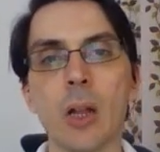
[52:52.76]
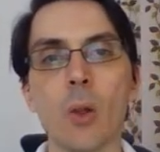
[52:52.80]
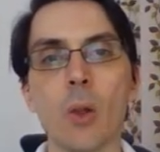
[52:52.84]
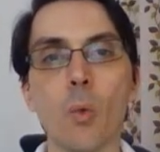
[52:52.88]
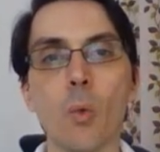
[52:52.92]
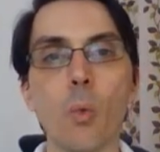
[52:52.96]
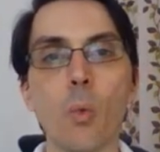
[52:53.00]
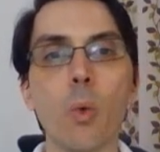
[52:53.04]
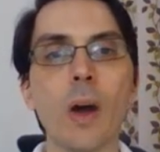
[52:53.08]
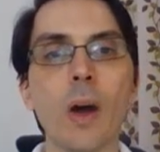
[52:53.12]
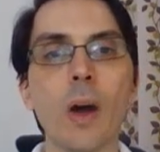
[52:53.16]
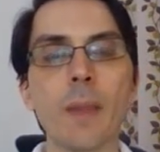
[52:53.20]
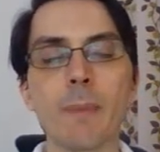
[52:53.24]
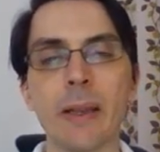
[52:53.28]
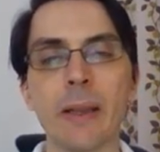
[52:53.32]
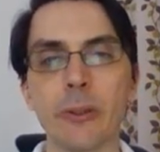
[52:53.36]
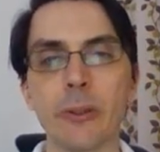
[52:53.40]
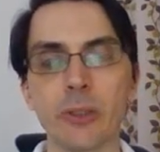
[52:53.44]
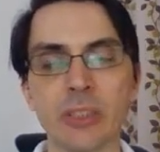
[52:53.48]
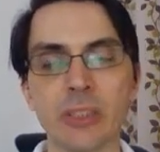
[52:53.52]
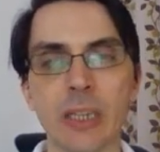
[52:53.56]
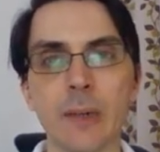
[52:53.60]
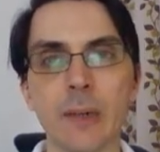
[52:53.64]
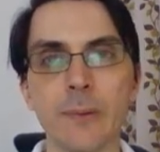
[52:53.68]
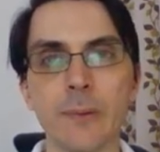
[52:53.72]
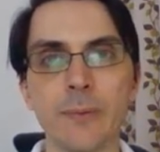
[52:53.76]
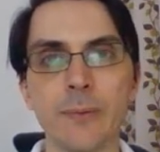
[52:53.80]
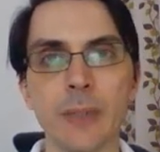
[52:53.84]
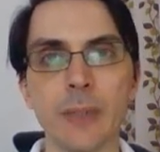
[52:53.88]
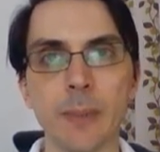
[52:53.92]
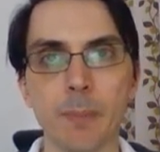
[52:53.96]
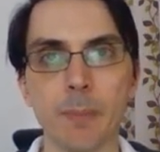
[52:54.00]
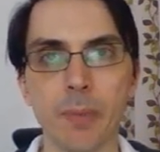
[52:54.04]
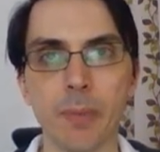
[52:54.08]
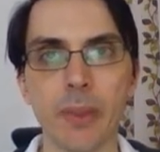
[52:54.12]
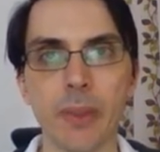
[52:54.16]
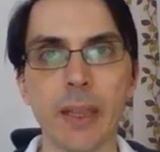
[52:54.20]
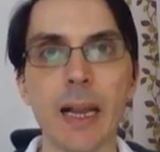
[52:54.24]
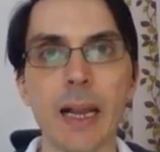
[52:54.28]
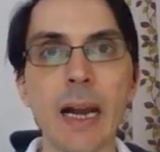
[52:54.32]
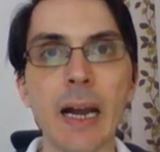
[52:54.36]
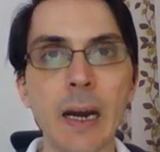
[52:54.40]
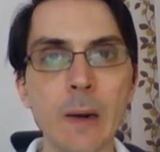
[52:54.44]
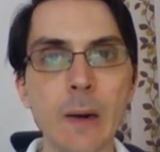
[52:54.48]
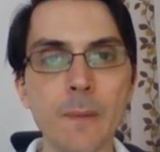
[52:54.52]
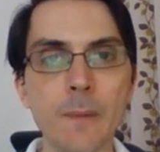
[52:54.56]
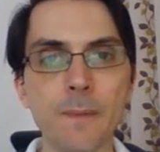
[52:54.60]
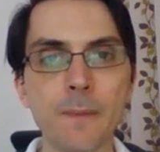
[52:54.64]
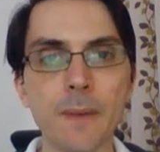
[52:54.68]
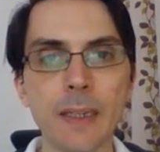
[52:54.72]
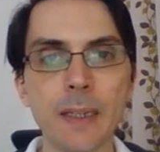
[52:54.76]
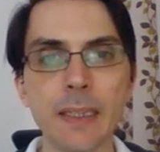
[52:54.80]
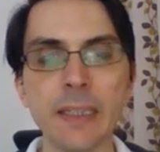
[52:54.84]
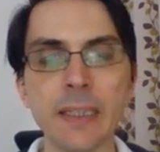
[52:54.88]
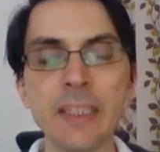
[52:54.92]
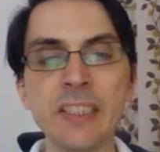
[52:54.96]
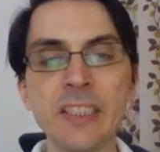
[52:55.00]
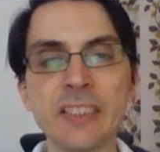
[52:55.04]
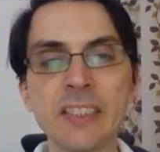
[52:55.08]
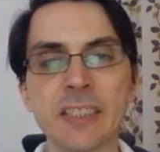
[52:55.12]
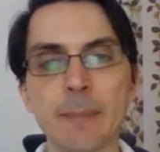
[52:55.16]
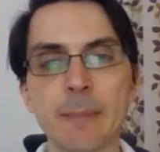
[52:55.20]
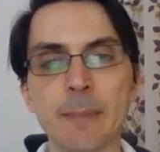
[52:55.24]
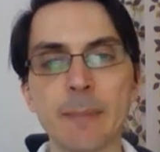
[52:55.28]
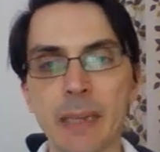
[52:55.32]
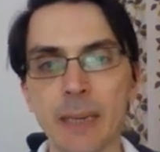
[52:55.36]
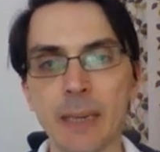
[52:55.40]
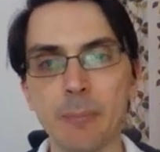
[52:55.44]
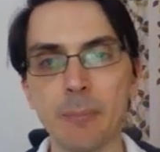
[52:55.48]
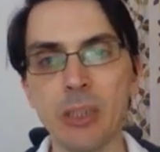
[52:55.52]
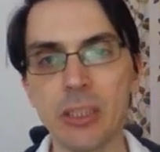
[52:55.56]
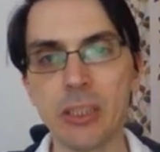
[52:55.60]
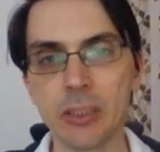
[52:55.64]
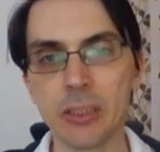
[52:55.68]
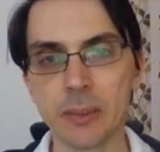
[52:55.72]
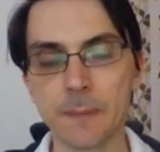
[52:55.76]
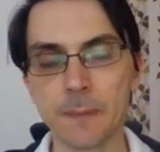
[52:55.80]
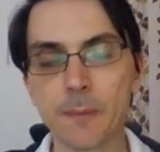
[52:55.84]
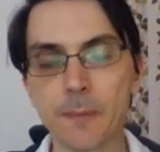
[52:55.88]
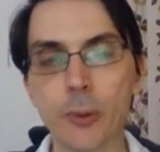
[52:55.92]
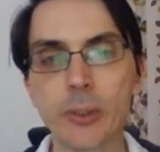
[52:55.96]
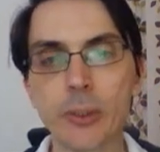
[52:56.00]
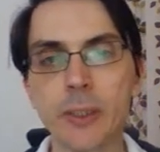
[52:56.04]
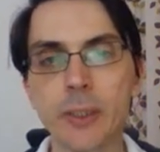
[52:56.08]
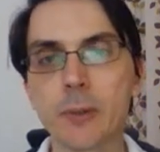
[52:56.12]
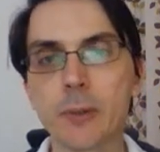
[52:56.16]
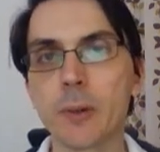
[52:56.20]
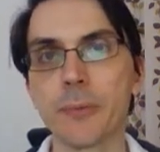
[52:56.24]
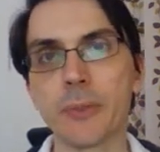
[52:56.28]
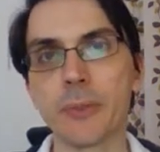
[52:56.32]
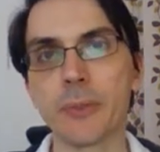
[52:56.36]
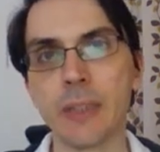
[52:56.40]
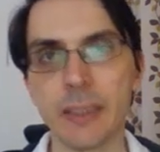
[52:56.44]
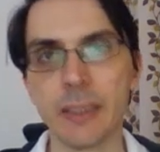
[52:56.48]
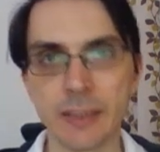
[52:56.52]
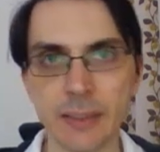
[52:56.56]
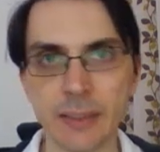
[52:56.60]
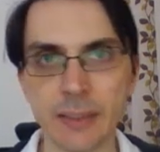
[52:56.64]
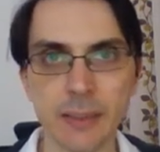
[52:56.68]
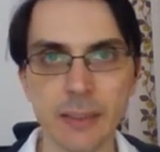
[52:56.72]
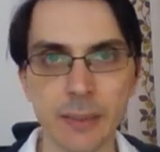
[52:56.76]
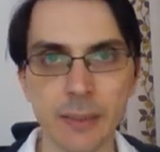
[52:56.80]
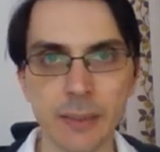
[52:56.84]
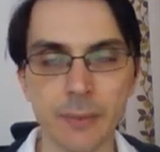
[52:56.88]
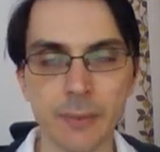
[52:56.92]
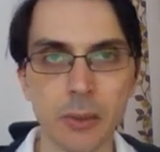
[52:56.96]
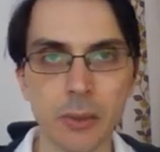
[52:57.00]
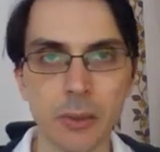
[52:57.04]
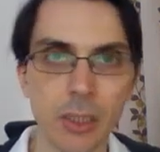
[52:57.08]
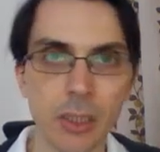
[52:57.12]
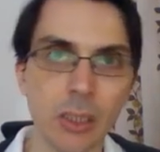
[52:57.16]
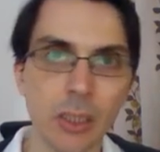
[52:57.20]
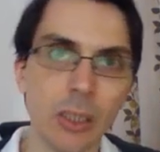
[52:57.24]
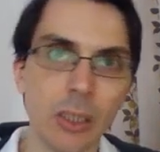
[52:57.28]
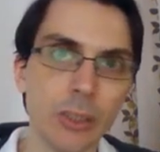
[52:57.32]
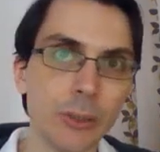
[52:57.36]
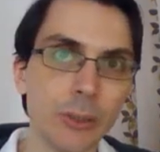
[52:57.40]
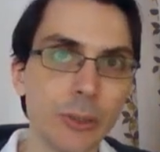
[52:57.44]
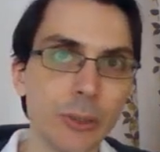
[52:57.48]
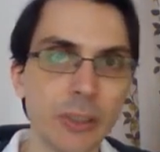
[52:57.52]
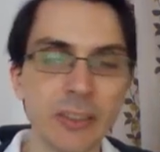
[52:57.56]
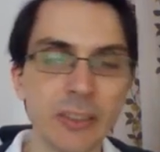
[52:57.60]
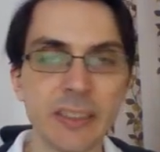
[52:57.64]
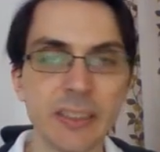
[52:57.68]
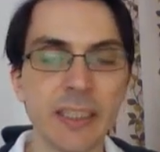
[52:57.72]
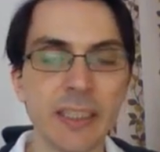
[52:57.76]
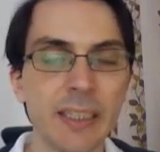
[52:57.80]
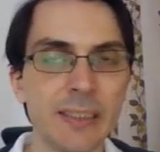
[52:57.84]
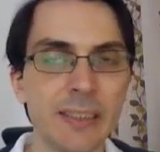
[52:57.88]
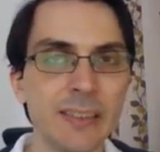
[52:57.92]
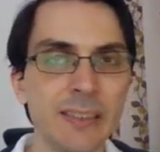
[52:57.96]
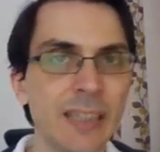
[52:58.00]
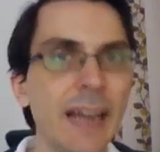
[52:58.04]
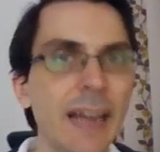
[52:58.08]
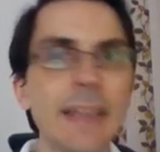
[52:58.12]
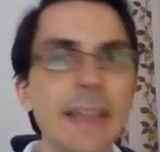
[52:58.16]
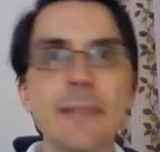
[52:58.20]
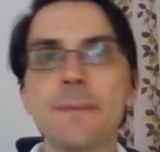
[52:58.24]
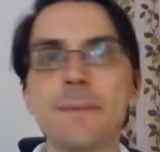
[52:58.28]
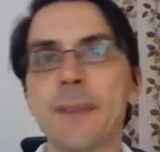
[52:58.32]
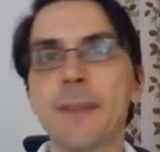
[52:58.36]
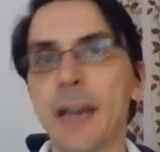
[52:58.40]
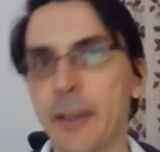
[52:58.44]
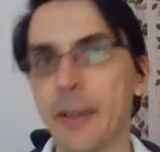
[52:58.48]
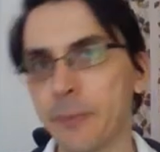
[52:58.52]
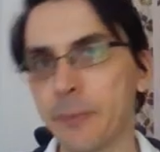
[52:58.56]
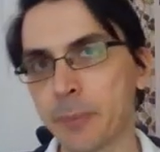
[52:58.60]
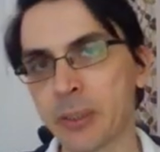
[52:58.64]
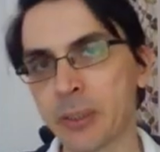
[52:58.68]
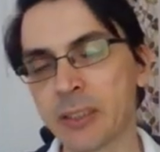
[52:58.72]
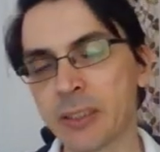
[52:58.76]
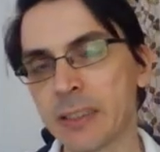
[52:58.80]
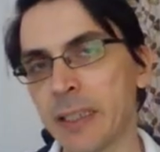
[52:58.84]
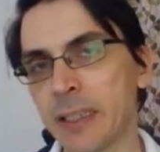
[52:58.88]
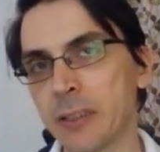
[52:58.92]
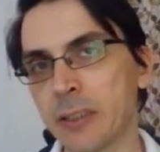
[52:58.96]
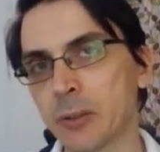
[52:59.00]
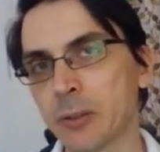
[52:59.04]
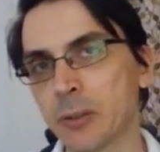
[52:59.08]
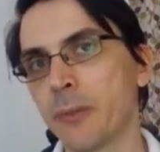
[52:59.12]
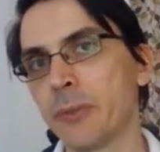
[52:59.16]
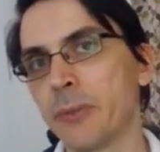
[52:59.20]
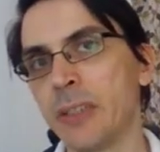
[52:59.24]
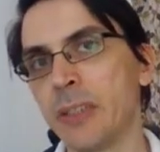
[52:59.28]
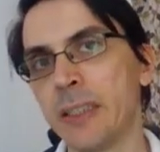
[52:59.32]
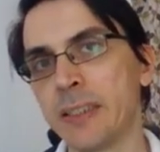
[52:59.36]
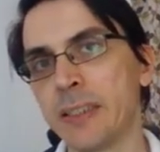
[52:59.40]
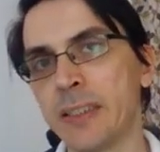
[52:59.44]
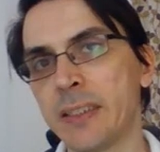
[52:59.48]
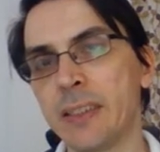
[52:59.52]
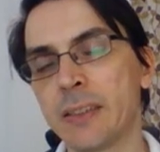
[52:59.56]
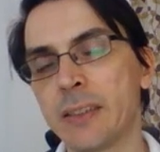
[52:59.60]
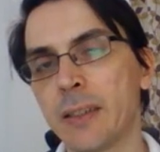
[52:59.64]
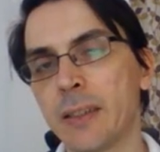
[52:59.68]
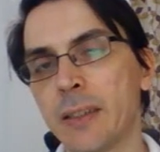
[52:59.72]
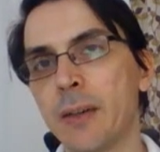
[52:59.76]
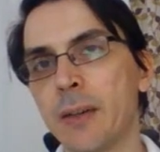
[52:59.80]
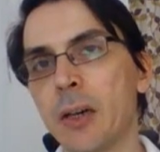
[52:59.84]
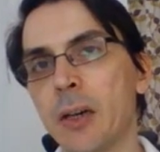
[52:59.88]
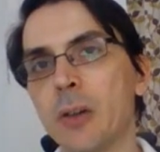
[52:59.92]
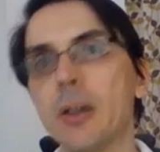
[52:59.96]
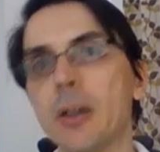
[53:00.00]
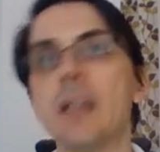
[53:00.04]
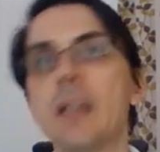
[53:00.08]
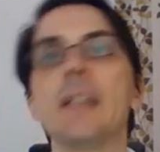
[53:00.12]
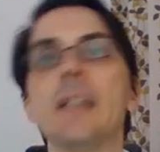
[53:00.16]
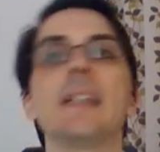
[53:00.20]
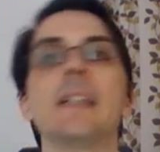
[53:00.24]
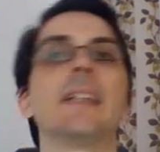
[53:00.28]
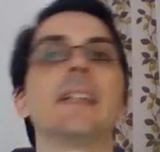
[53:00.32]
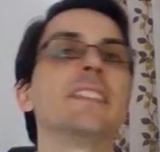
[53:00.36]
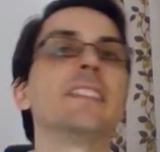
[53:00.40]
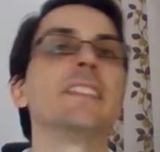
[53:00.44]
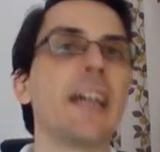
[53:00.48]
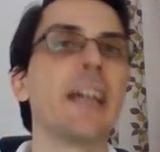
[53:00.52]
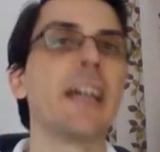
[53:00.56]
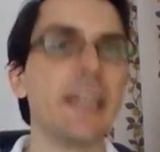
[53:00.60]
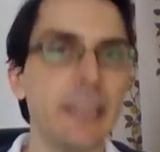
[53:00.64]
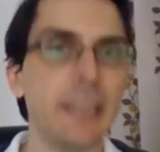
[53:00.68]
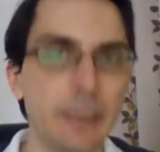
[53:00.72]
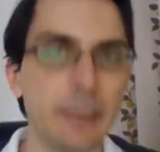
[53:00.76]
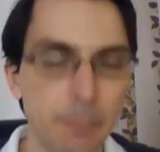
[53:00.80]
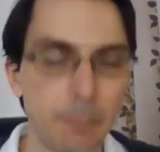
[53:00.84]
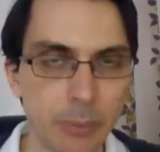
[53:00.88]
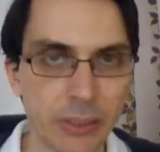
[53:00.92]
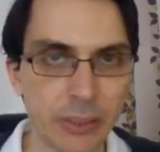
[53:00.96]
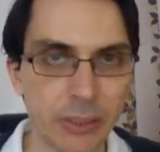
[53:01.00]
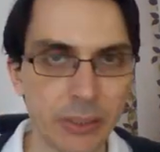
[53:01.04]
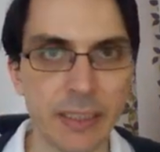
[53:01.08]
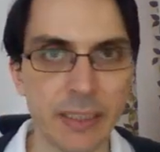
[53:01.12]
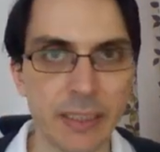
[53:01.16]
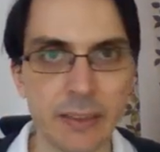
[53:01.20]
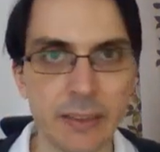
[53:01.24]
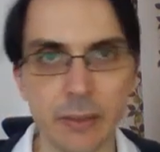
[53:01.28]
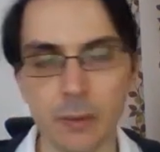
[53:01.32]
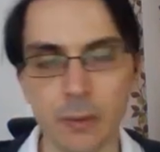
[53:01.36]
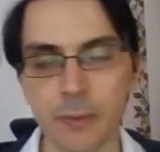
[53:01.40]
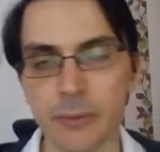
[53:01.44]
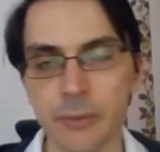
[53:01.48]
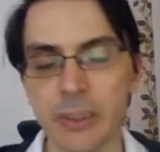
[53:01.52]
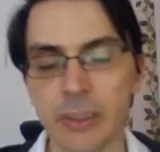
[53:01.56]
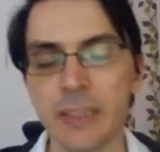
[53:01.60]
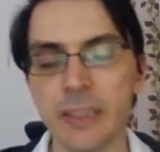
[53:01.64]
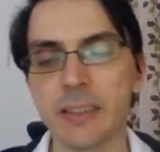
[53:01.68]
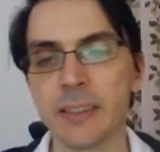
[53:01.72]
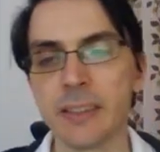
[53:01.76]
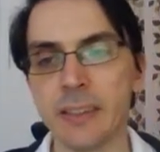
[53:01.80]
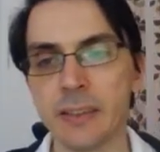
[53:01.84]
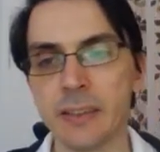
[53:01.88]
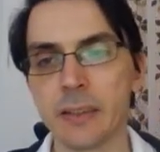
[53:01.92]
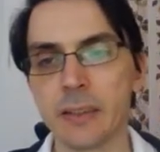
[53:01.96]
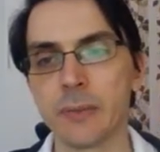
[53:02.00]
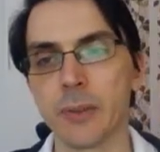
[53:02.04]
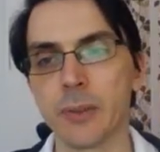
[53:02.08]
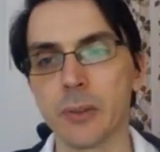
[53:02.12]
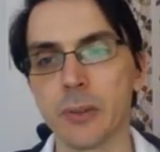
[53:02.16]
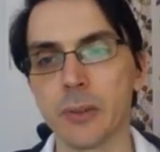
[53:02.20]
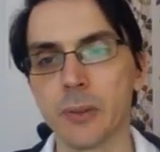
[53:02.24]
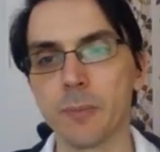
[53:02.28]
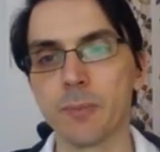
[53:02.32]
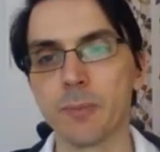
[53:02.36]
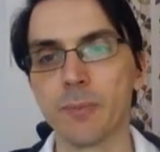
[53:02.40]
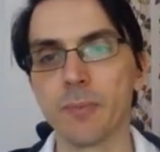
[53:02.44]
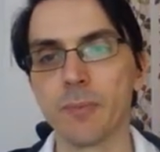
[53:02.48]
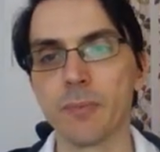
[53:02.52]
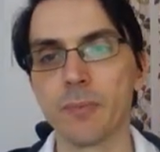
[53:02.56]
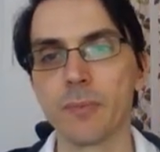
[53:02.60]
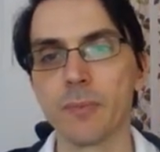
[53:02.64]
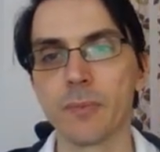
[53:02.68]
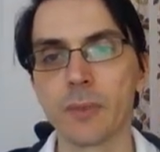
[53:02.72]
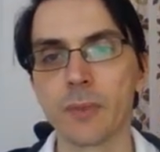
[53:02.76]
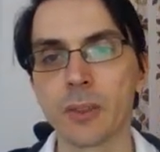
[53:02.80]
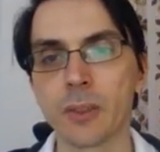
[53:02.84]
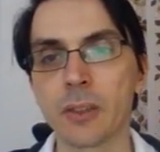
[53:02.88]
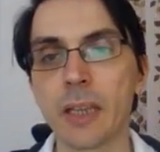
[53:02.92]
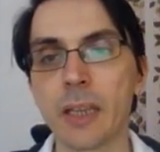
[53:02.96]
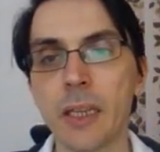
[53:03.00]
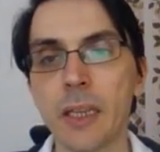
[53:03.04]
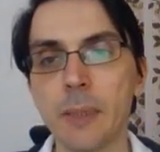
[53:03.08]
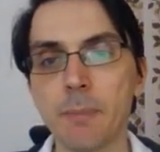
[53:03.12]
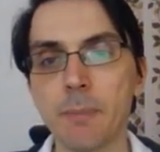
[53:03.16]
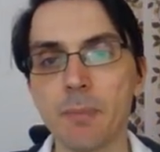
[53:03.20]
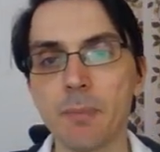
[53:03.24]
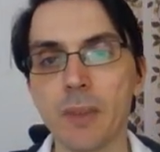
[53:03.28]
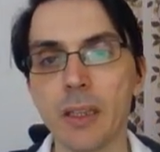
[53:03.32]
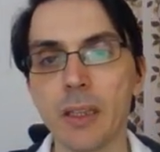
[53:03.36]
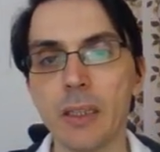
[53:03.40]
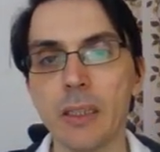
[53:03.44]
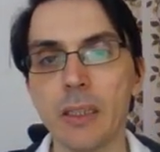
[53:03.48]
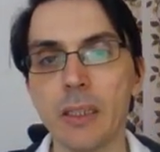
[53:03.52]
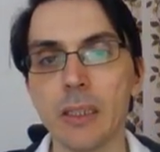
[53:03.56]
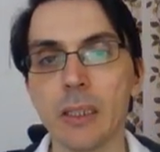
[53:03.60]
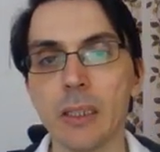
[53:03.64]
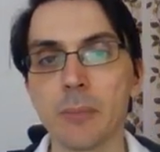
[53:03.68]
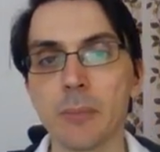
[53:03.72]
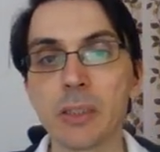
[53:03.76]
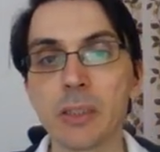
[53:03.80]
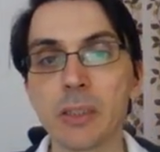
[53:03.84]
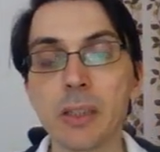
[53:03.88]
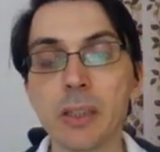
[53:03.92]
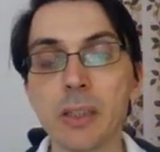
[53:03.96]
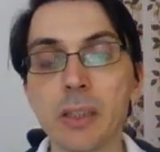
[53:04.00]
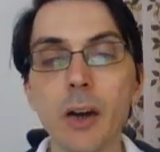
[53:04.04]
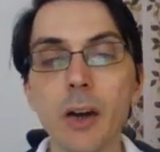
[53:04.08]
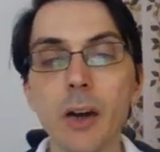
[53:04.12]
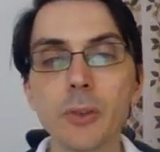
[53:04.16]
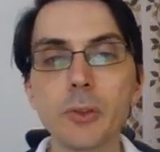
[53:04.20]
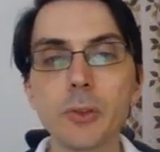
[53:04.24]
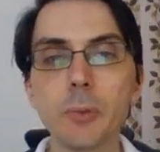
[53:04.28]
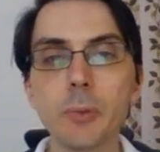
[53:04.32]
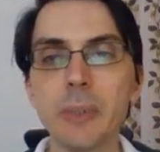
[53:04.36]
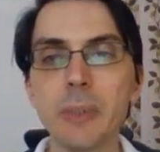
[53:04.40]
1 minus alpha. Alpha is a parameter for the confidence interval. Usually say 95% confidence interval, 90% confidence interval. Okay? But how do we